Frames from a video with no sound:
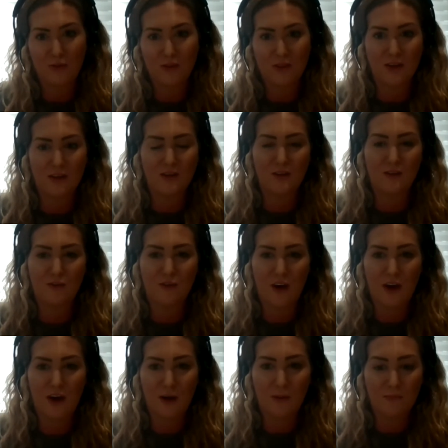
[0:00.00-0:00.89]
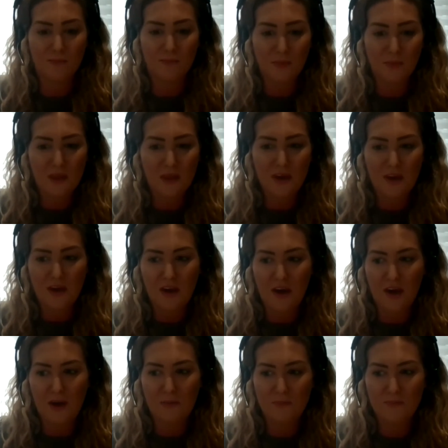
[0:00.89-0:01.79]
within the firm
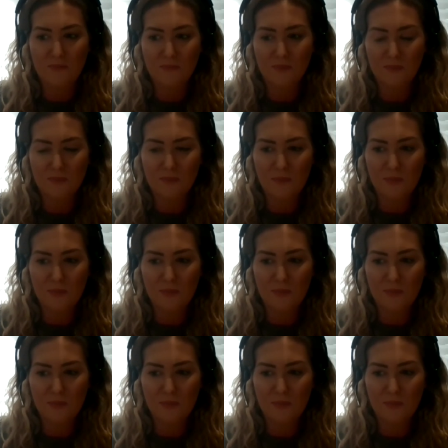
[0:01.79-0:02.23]
um,